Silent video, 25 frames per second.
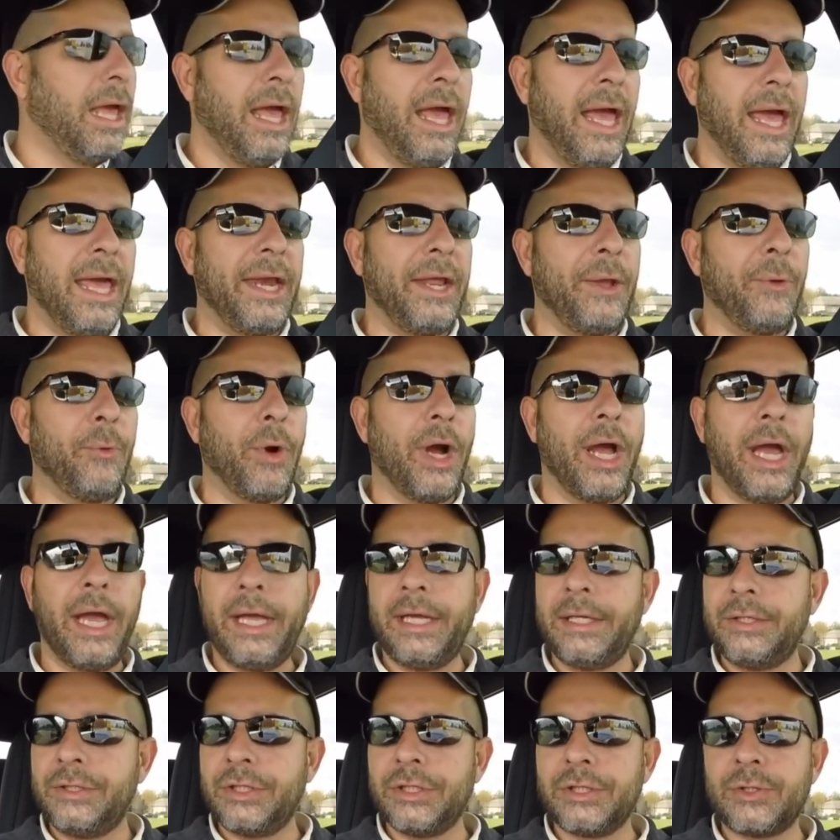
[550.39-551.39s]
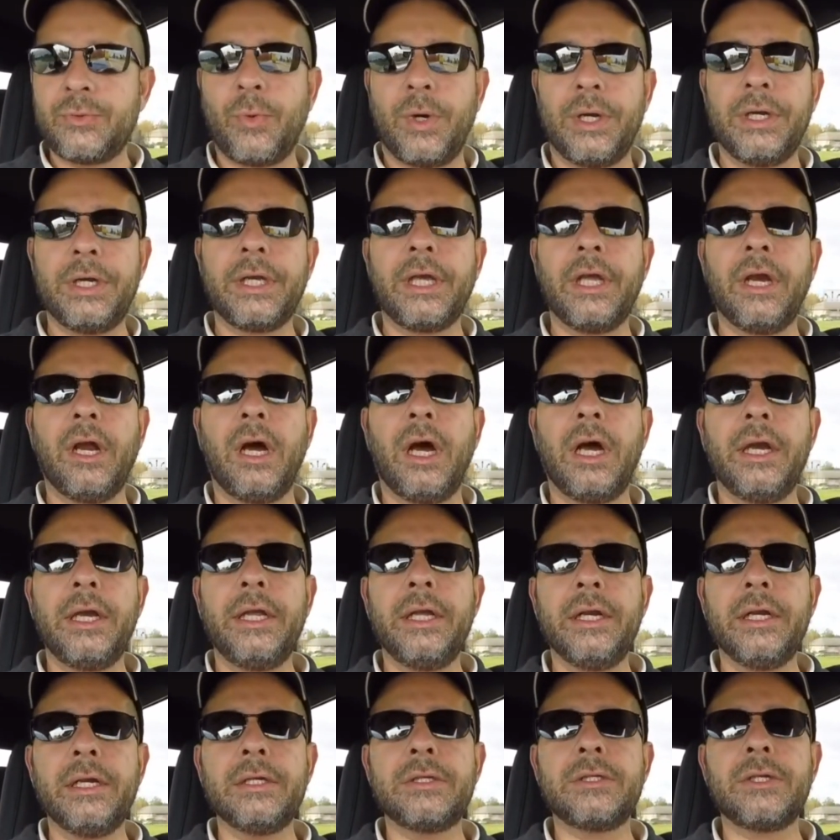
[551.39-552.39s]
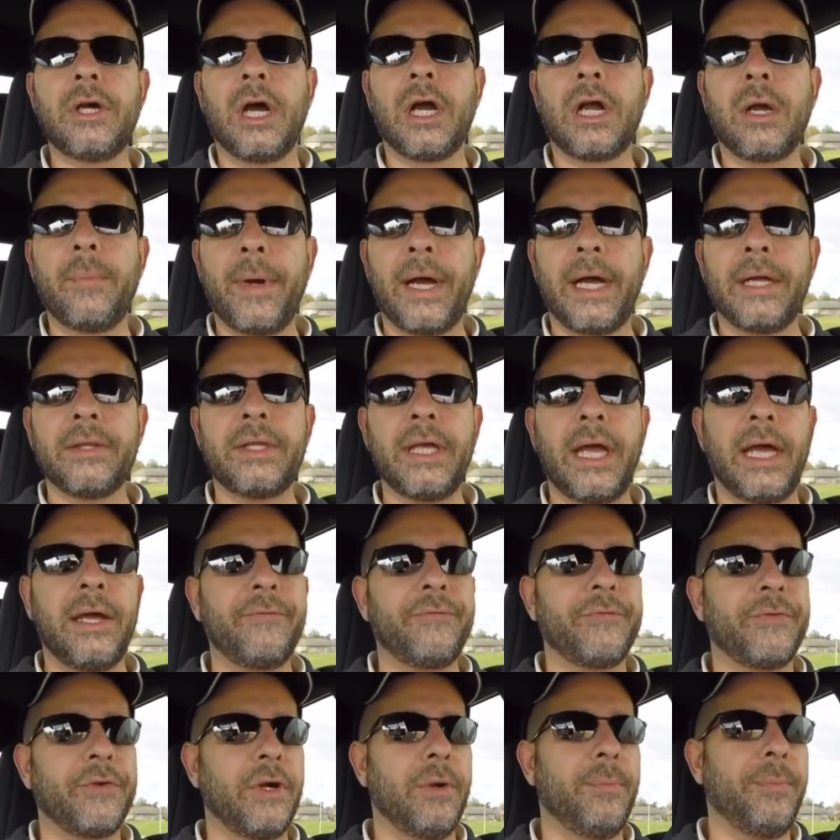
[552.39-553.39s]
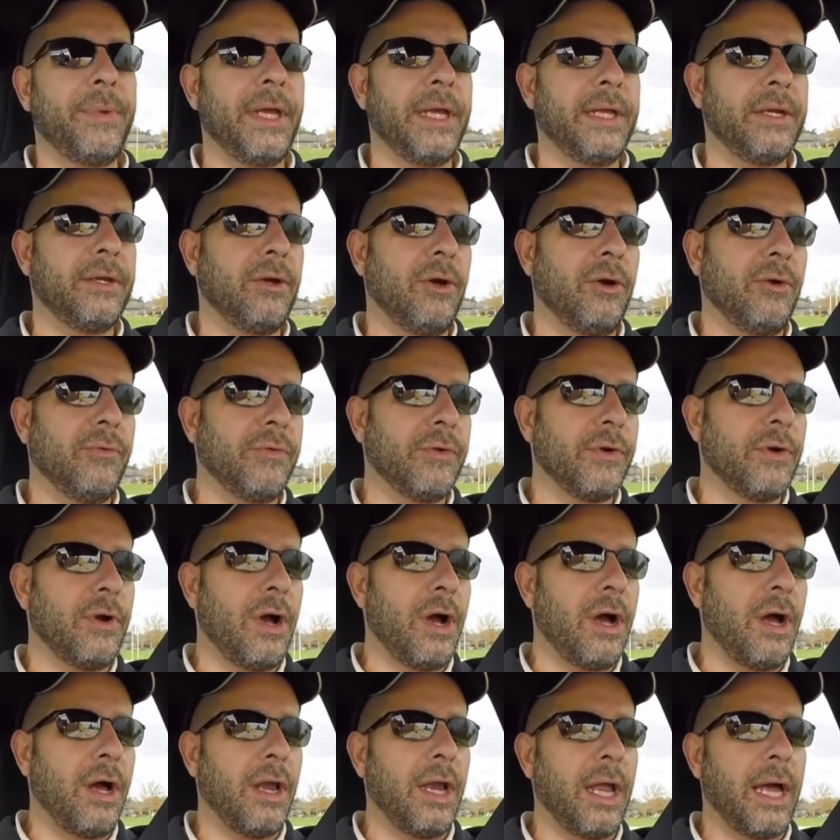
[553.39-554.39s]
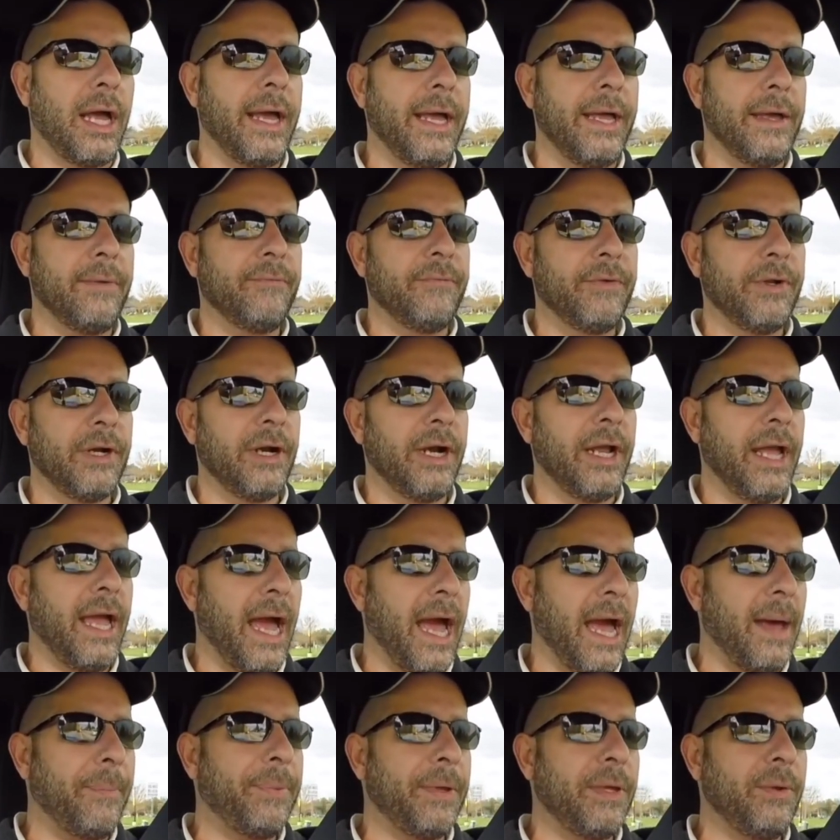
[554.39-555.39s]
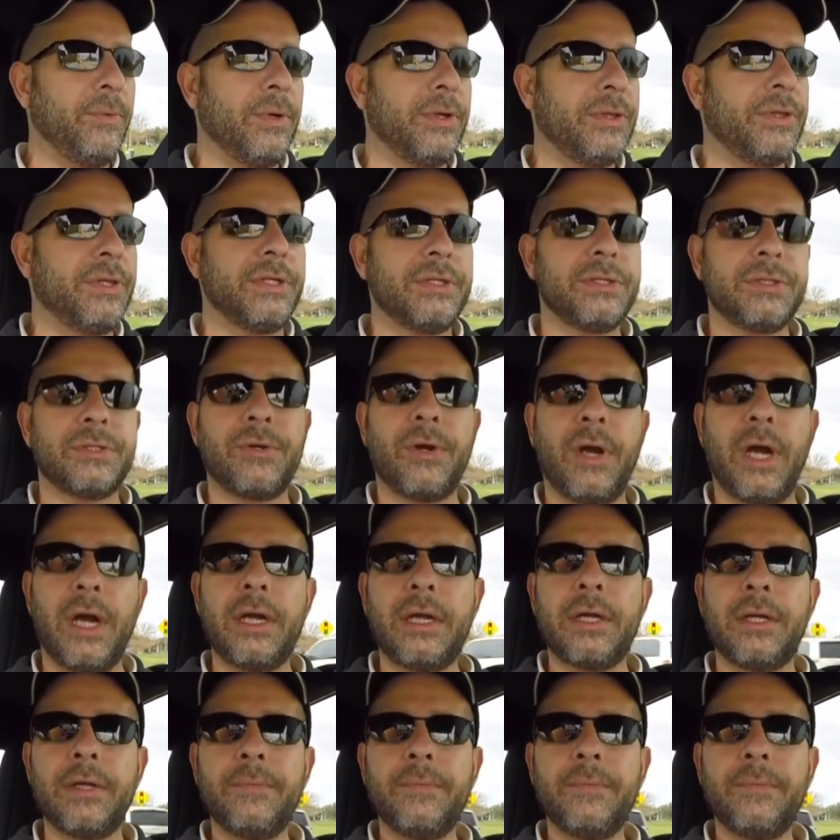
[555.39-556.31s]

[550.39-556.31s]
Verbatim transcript: Anyway, just wanted to get on here, talk about that for a bit. Overall, I am very happy with this truck.